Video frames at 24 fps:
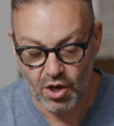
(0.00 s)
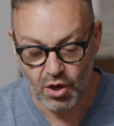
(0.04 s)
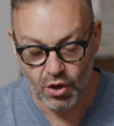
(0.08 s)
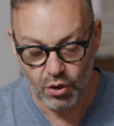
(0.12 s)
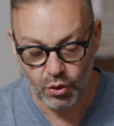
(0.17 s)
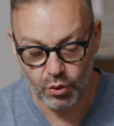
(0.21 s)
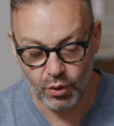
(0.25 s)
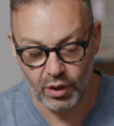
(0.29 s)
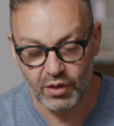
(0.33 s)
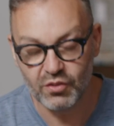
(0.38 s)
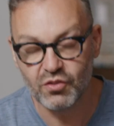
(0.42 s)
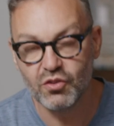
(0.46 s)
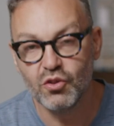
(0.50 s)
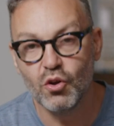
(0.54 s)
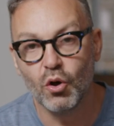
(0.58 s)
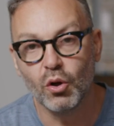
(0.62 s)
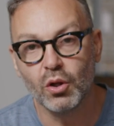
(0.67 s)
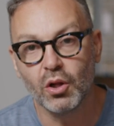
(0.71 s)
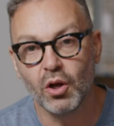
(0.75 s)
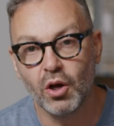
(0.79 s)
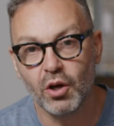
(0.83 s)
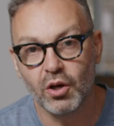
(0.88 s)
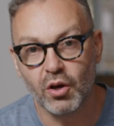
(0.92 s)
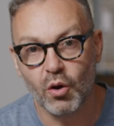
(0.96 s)
who is no
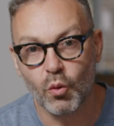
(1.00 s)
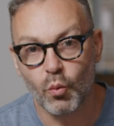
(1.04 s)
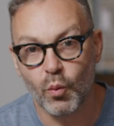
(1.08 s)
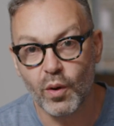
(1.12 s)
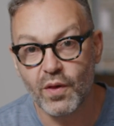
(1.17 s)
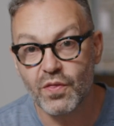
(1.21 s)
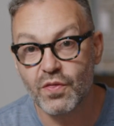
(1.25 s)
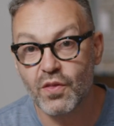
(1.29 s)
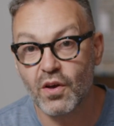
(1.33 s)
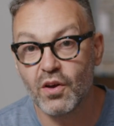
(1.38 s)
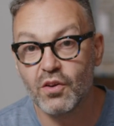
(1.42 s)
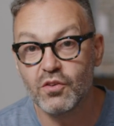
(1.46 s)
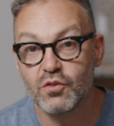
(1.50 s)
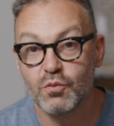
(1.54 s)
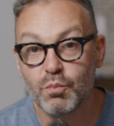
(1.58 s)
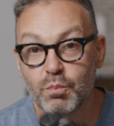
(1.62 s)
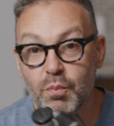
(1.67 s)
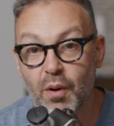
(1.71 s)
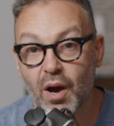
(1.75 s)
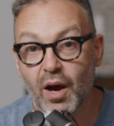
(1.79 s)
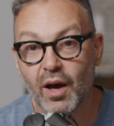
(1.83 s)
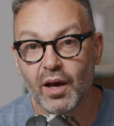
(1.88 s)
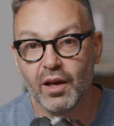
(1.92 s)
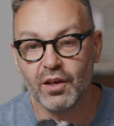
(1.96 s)
longer with us,
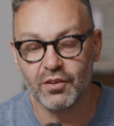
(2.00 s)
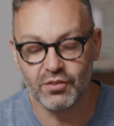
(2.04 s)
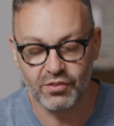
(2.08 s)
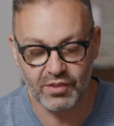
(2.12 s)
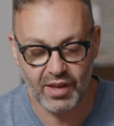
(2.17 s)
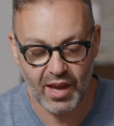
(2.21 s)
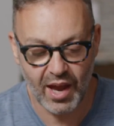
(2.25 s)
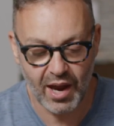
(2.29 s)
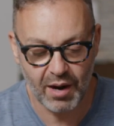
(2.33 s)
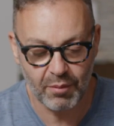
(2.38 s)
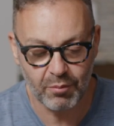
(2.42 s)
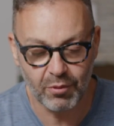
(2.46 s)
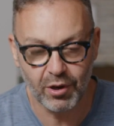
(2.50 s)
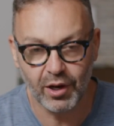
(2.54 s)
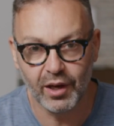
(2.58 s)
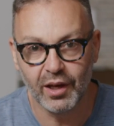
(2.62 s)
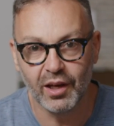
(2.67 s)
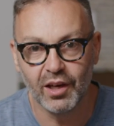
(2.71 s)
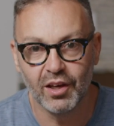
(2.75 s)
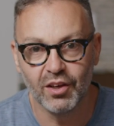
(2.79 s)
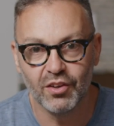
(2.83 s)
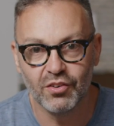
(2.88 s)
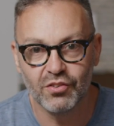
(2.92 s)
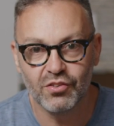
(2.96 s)
but his camera
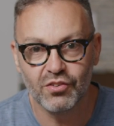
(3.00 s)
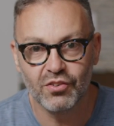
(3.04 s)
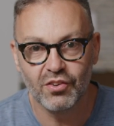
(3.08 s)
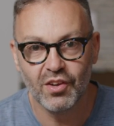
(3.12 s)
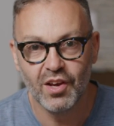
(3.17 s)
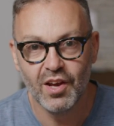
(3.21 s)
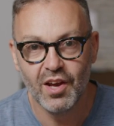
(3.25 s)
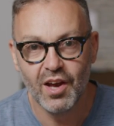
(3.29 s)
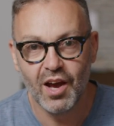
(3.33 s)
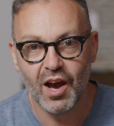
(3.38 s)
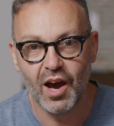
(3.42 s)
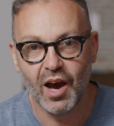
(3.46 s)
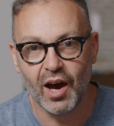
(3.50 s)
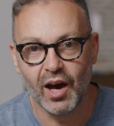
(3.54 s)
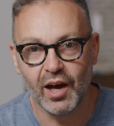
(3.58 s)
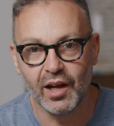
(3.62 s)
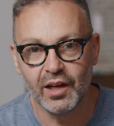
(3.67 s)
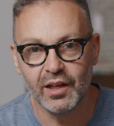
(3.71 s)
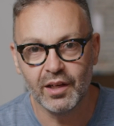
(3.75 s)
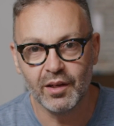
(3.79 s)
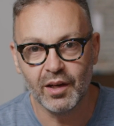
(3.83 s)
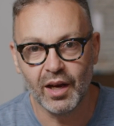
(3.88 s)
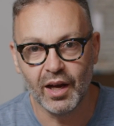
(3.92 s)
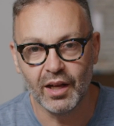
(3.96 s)
is,
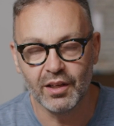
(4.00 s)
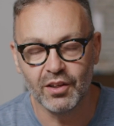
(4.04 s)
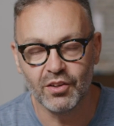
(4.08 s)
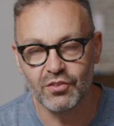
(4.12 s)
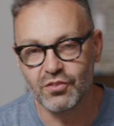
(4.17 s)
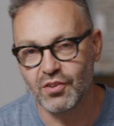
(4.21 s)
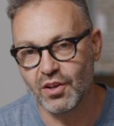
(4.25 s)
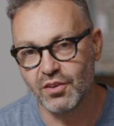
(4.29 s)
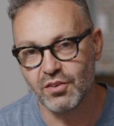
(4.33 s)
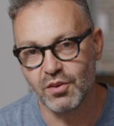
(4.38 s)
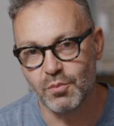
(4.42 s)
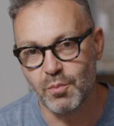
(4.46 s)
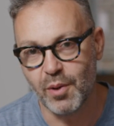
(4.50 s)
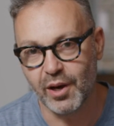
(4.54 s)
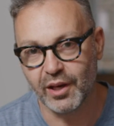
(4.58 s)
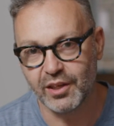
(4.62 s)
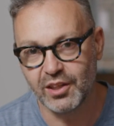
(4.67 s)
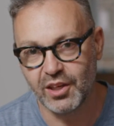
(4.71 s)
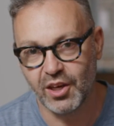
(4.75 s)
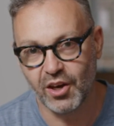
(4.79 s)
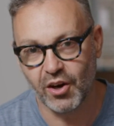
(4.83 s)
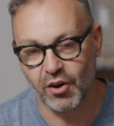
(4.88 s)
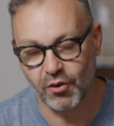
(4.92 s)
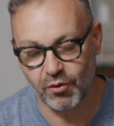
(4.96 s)
and it's under my
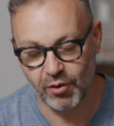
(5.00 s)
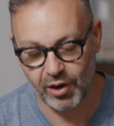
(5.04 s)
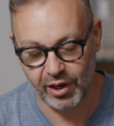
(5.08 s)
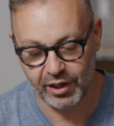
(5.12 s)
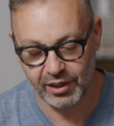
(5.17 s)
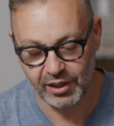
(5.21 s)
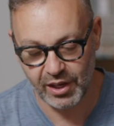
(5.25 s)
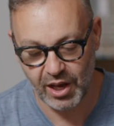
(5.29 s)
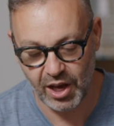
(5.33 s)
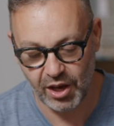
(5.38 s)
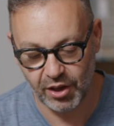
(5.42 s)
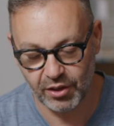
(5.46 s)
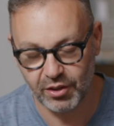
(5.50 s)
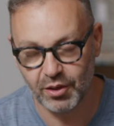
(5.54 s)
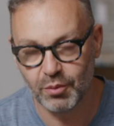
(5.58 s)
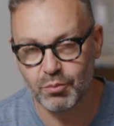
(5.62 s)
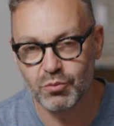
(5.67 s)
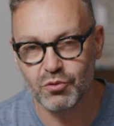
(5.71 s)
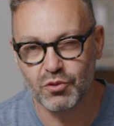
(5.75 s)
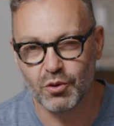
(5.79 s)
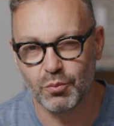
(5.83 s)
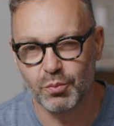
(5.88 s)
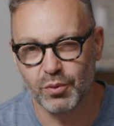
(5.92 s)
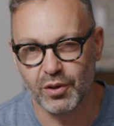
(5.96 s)
care right now. And I'm
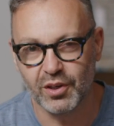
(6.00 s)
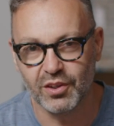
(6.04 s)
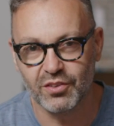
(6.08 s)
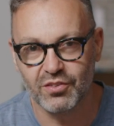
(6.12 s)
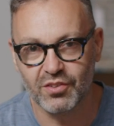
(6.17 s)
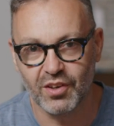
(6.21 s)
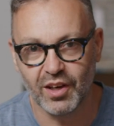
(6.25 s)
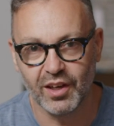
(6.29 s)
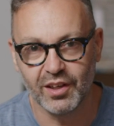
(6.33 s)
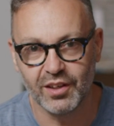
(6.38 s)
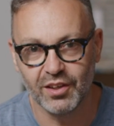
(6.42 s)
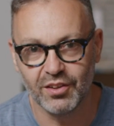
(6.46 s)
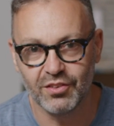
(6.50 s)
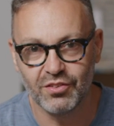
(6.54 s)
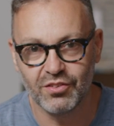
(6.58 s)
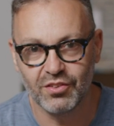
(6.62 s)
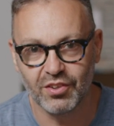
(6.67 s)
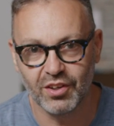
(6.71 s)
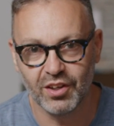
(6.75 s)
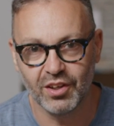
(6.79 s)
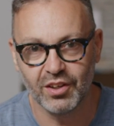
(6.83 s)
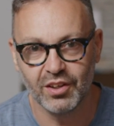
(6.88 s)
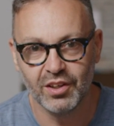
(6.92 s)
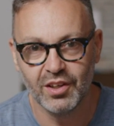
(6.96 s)
super excited
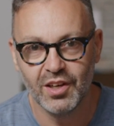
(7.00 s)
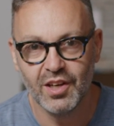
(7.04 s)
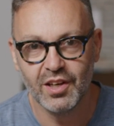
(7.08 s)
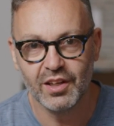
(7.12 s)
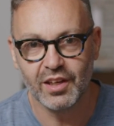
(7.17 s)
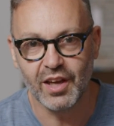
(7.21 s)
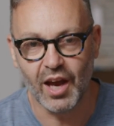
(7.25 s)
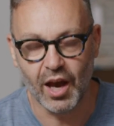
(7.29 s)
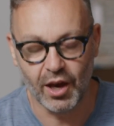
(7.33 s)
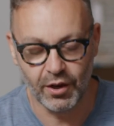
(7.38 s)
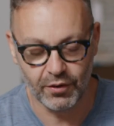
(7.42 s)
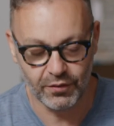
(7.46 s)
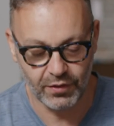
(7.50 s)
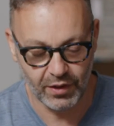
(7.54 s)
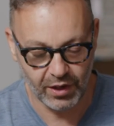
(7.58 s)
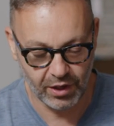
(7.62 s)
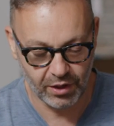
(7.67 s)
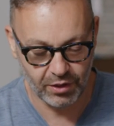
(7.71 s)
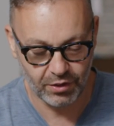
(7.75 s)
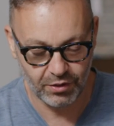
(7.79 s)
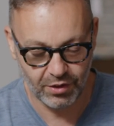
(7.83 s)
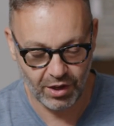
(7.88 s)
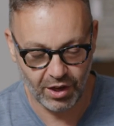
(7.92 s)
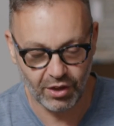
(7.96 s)
to get out
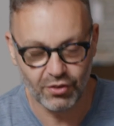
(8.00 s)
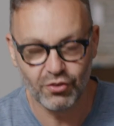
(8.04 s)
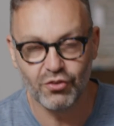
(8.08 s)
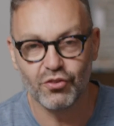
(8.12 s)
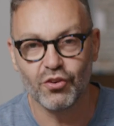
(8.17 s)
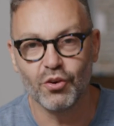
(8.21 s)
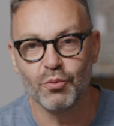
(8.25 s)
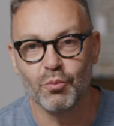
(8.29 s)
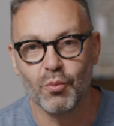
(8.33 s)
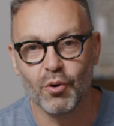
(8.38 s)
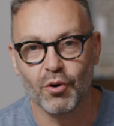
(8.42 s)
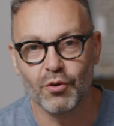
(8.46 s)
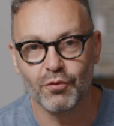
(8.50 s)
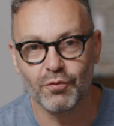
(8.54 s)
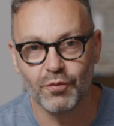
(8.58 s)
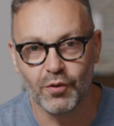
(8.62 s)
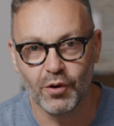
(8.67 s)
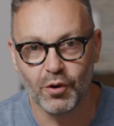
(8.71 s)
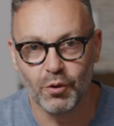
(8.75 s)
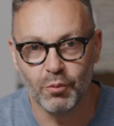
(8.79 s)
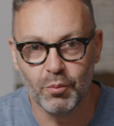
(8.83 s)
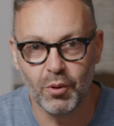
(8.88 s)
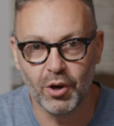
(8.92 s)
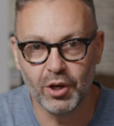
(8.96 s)
there and shoot more
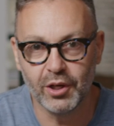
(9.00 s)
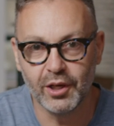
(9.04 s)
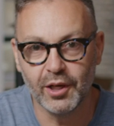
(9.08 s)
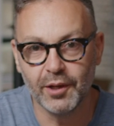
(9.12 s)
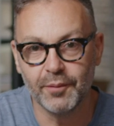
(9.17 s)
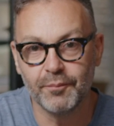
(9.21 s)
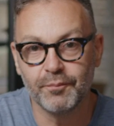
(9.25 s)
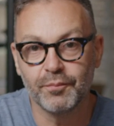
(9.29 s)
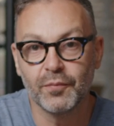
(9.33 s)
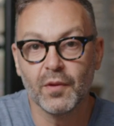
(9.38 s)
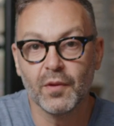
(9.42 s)
film on it.